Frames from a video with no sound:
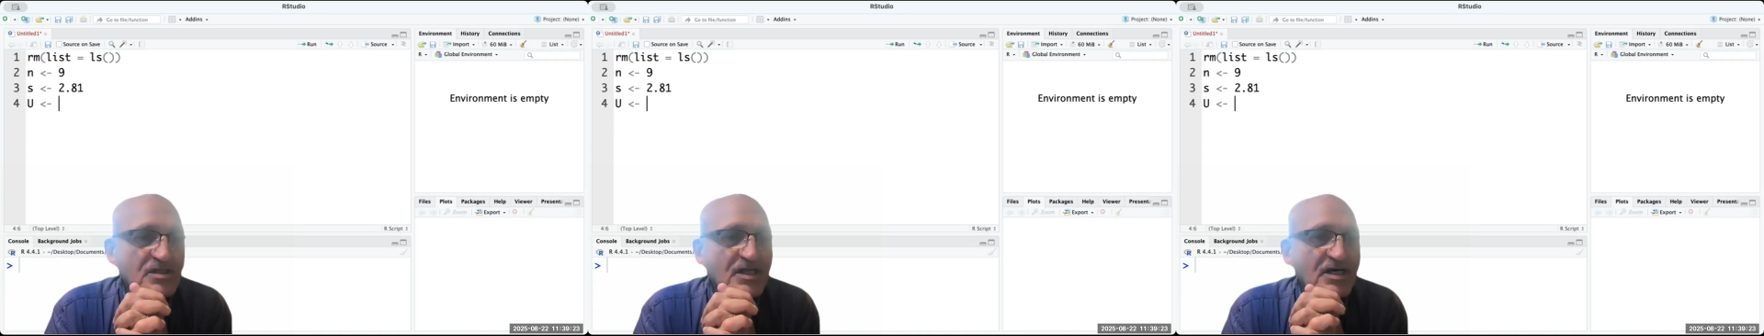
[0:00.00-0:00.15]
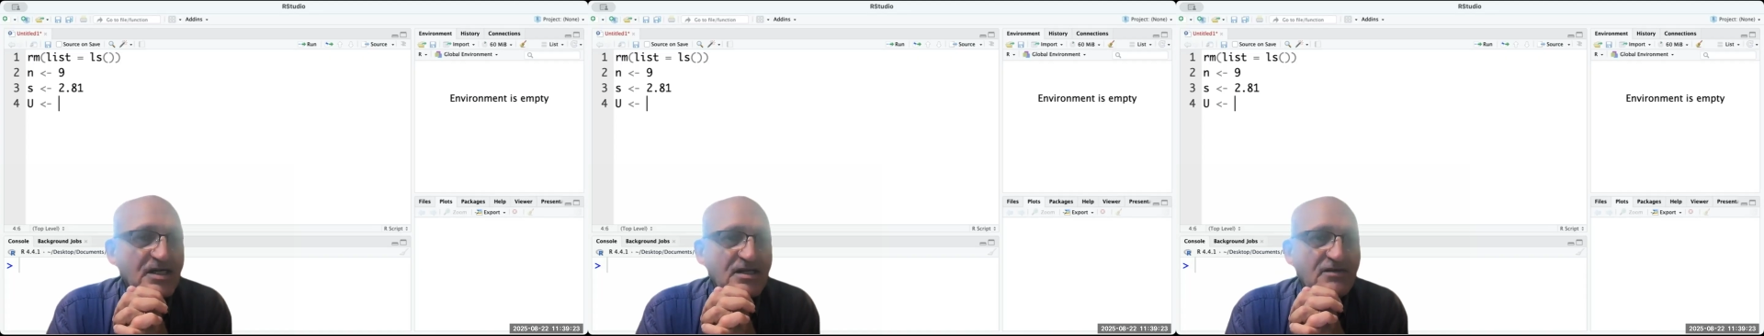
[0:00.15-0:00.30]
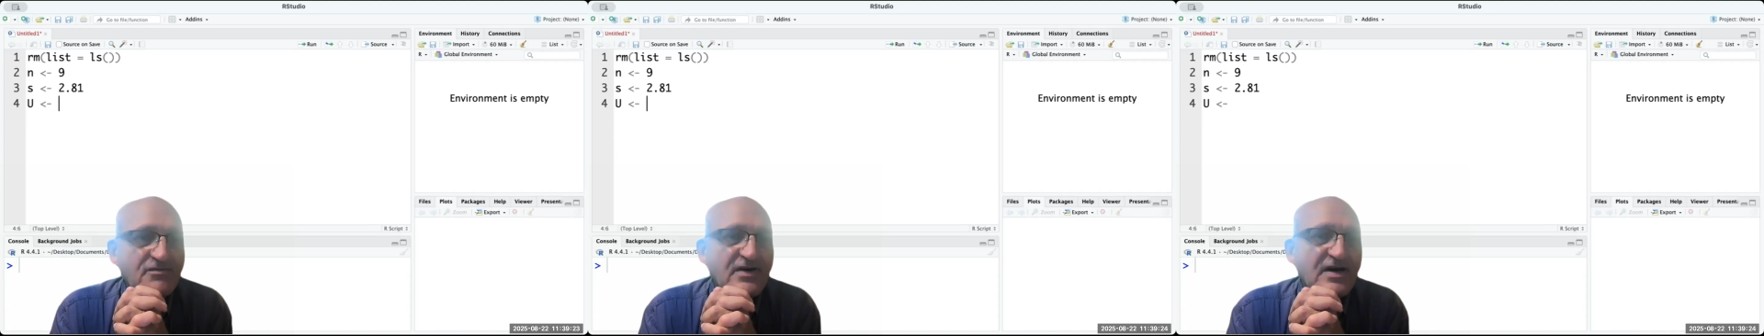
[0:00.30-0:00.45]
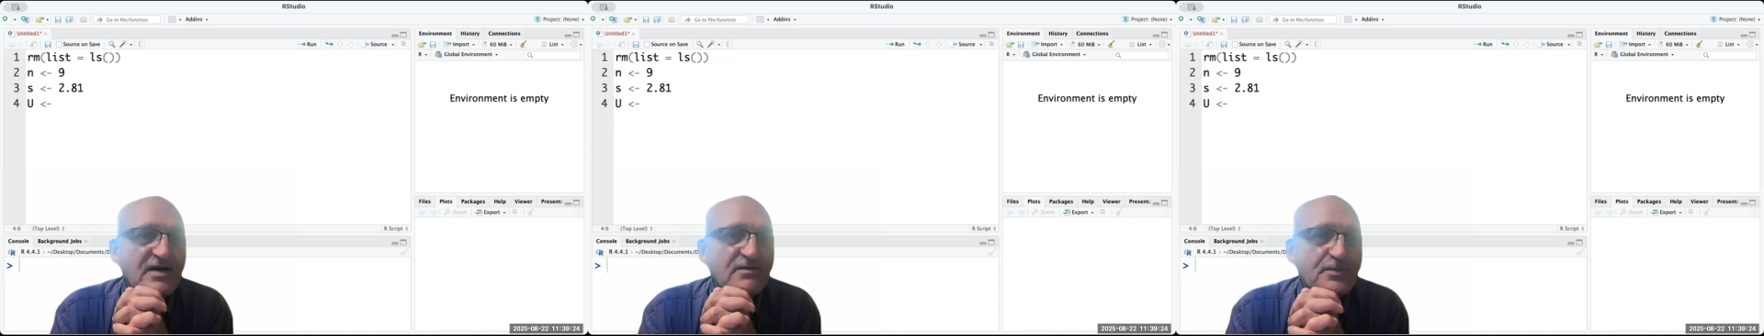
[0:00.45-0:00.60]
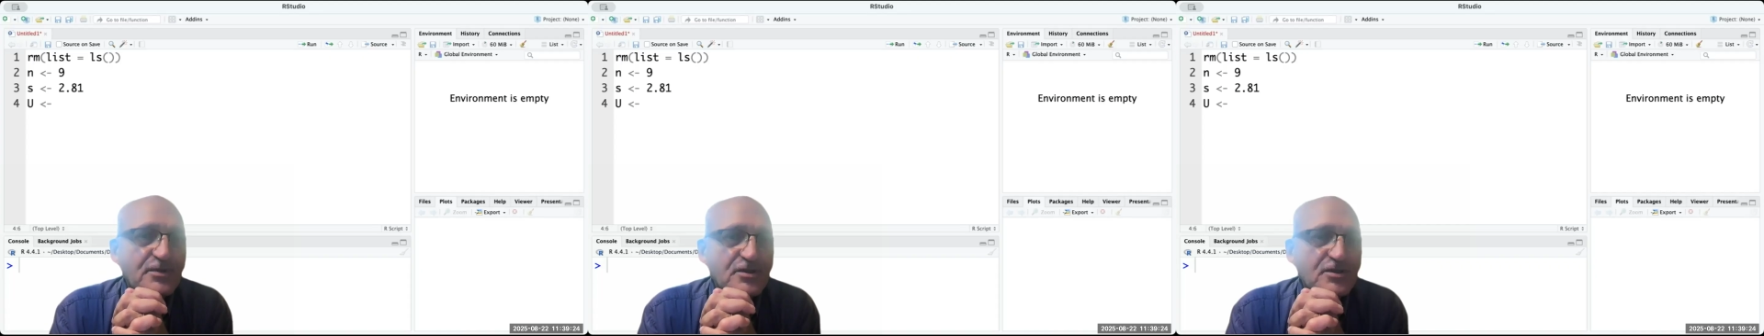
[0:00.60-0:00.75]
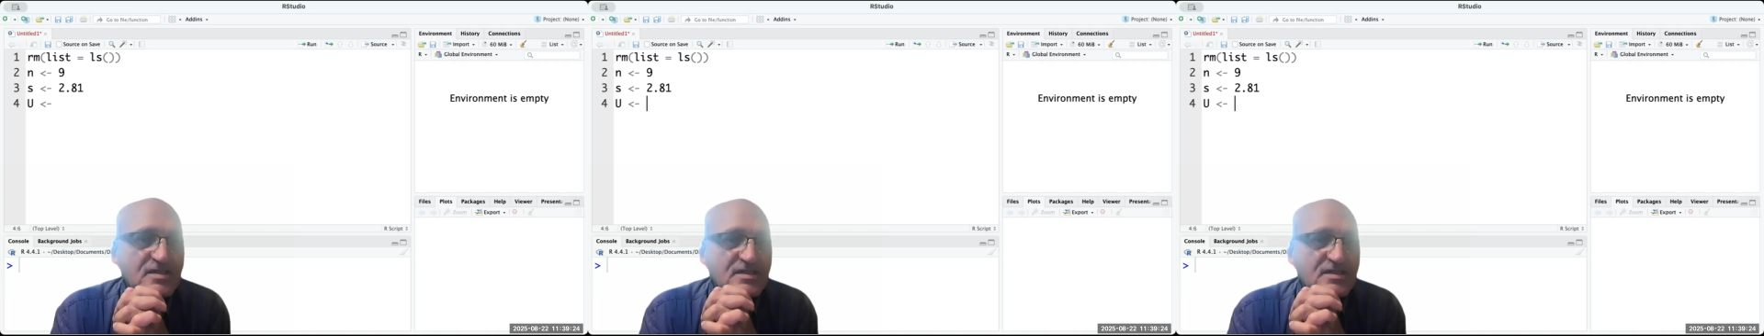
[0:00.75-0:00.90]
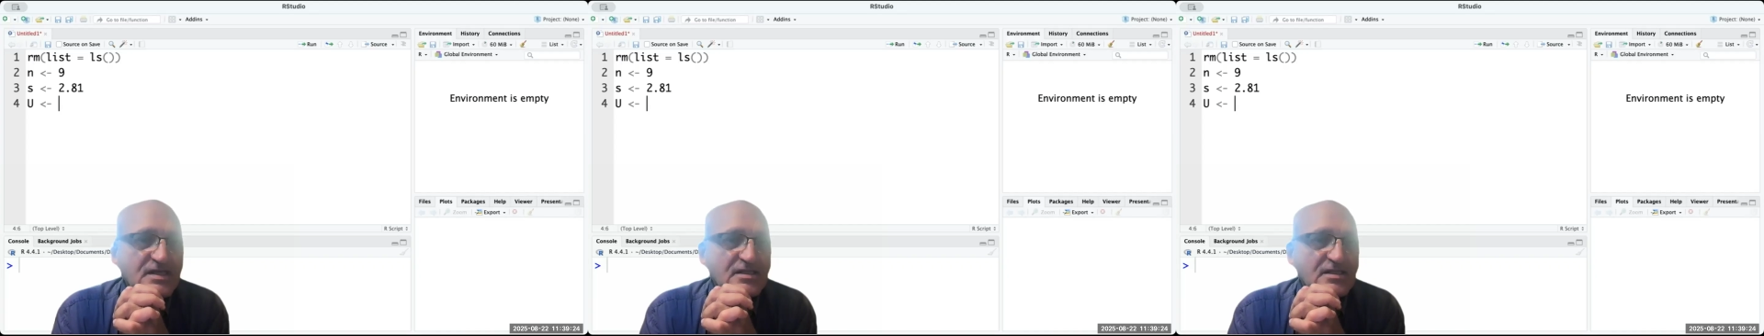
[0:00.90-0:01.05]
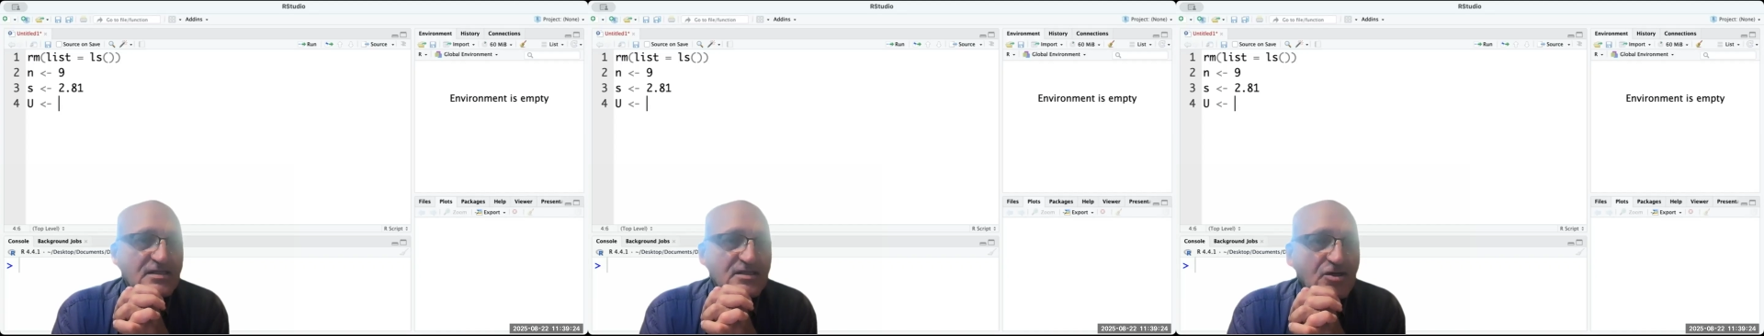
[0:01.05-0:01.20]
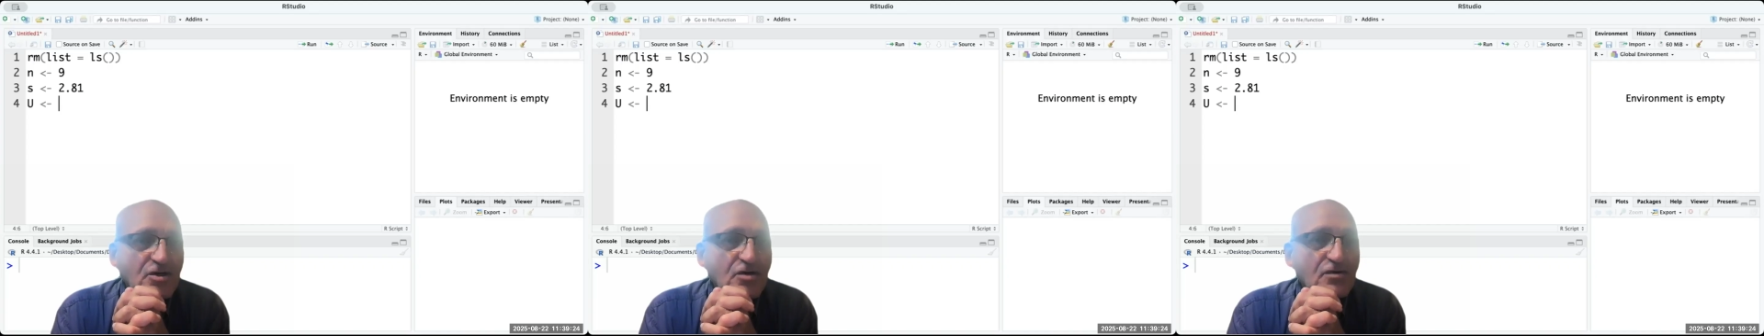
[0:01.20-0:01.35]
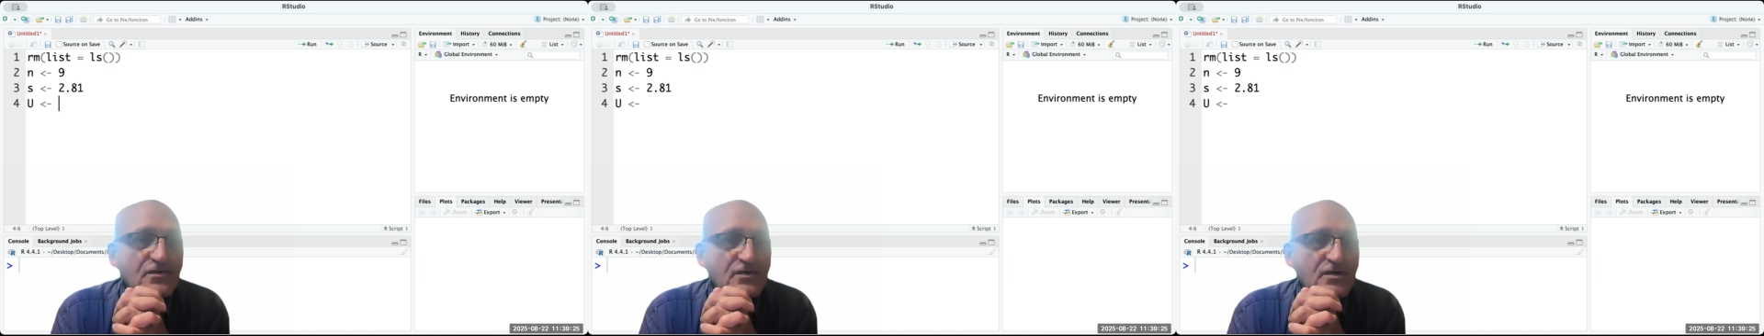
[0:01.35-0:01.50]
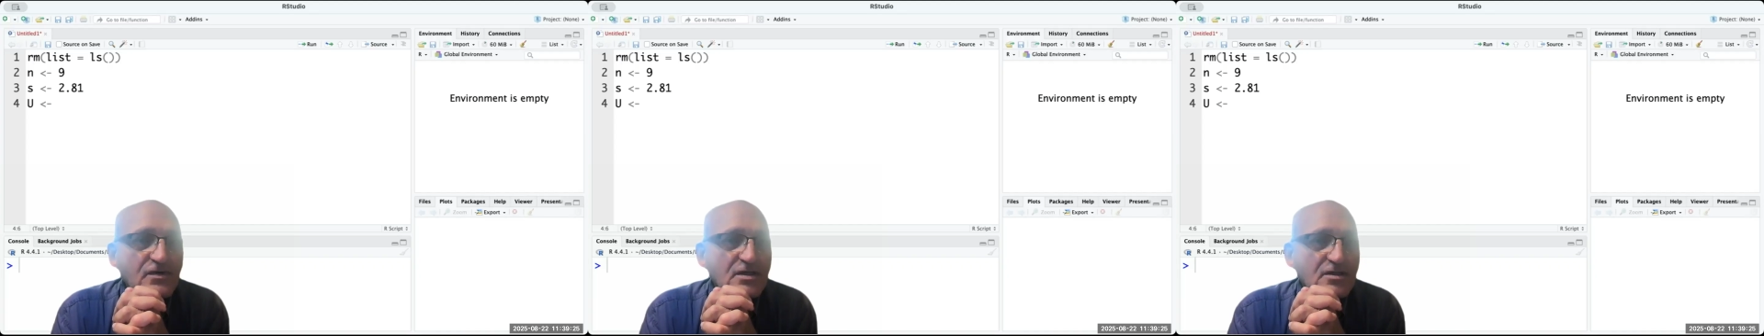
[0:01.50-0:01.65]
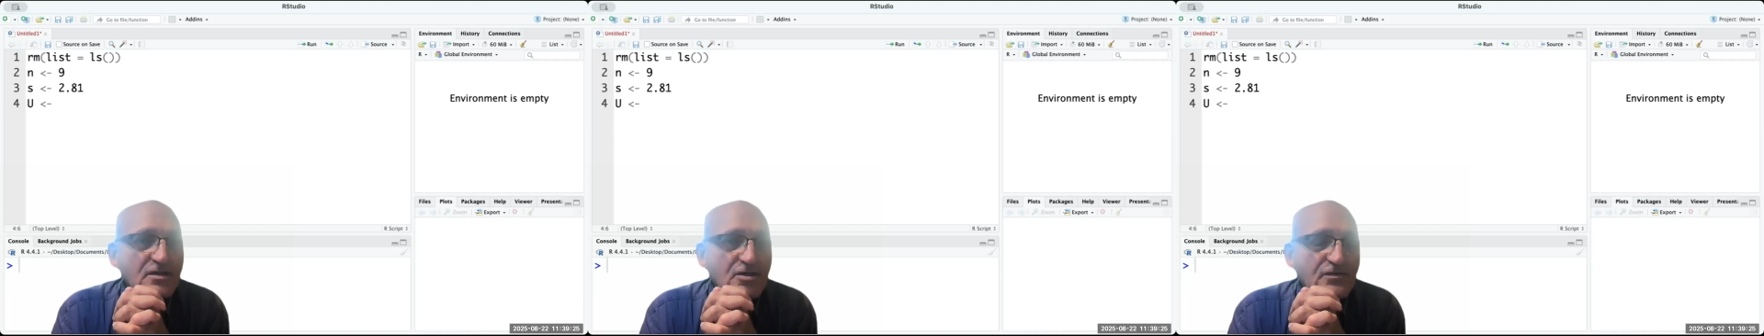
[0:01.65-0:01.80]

95%